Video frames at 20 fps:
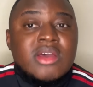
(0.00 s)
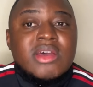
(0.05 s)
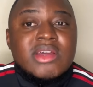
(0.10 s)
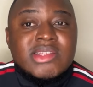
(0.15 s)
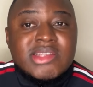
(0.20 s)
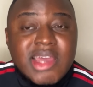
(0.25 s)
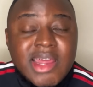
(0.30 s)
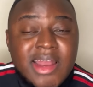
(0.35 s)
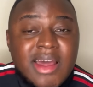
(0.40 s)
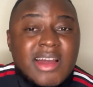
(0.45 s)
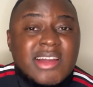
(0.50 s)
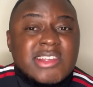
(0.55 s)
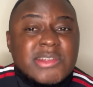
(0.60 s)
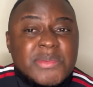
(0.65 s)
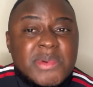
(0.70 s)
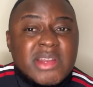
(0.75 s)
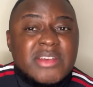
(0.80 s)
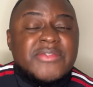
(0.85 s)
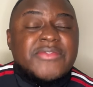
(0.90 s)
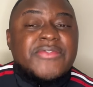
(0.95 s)
Ten Hag
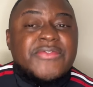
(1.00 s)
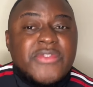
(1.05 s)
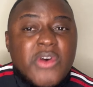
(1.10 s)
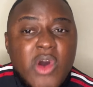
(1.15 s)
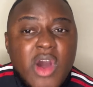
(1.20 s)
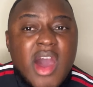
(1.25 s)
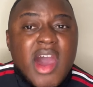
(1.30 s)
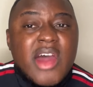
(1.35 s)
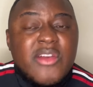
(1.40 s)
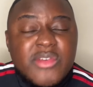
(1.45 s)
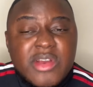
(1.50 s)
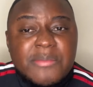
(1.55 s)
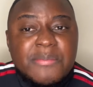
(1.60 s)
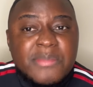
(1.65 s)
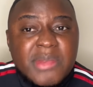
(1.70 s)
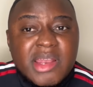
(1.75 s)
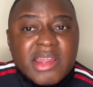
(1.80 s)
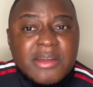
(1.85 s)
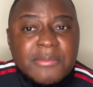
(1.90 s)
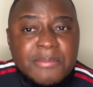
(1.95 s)
spent £400
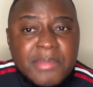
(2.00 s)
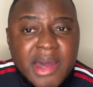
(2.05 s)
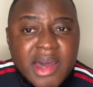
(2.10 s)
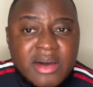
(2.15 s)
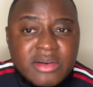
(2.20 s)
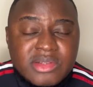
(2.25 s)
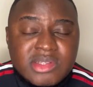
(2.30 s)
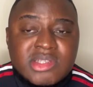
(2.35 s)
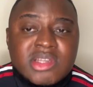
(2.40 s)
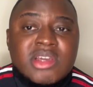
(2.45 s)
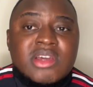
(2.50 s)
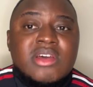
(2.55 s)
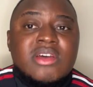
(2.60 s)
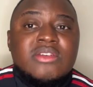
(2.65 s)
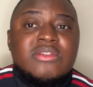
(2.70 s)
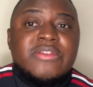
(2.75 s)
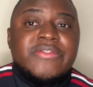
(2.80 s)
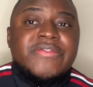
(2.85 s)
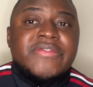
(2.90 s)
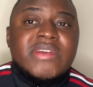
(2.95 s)
million
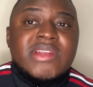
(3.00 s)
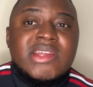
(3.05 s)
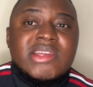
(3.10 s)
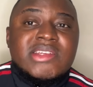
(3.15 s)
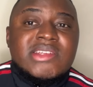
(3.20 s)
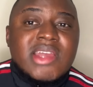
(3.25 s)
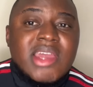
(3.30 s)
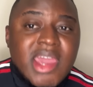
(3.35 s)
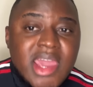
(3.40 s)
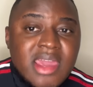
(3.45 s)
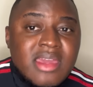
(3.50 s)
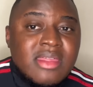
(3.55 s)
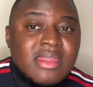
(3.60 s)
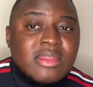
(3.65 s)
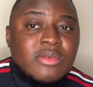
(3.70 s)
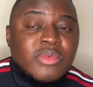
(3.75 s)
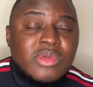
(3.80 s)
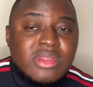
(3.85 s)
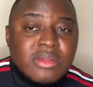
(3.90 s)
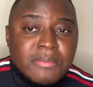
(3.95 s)
to finish 8th
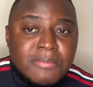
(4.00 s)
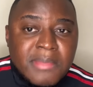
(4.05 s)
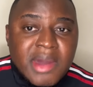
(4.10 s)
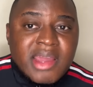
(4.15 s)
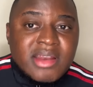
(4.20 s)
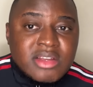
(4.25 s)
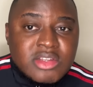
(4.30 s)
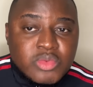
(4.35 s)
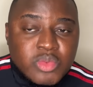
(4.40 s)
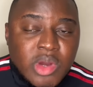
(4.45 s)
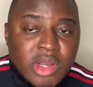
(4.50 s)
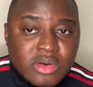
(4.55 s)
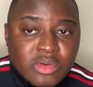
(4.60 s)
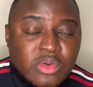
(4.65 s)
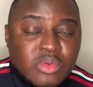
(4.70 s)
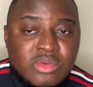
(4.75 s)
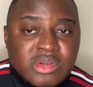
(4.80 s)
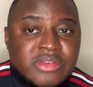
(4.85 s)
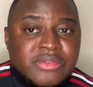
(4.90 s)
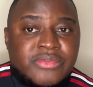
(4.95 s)
with a -1
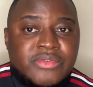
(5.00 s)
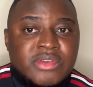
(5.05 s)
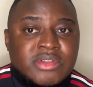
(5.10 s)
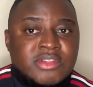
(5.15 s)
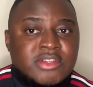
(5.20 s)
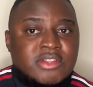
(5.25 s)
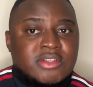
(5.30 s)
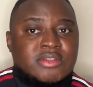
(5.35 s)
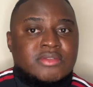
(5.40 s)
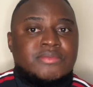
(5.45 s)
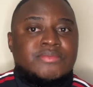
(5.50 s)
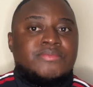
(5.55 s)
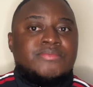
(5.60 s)
goal difference.